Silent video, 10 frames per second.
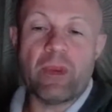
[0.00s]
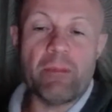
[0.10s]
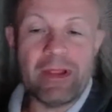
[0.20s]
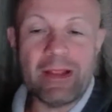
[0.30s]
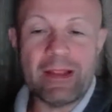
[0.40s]

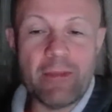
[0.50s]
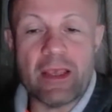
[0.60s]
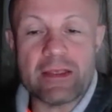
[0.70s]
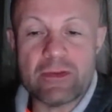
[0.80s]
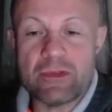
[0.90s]
By the time it
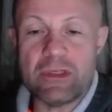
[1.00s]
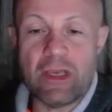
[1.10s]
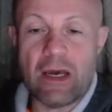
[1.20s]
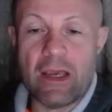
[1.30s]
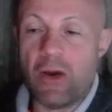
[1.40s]
gets to
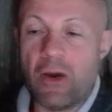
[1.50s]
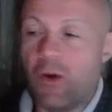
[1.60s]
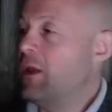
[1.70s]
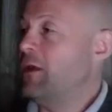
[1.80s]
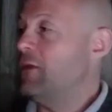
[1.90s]

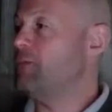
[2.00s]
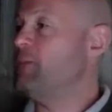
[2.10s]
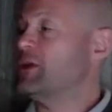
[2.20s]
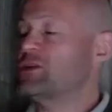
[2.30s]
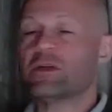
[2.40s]
CIO, the
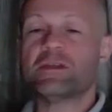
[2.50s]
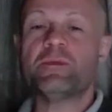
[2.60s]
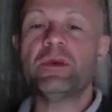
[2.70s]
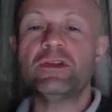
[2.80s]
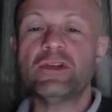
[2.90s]
picture is
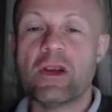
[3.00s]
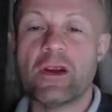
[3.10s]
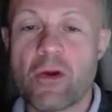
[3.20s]
peachy.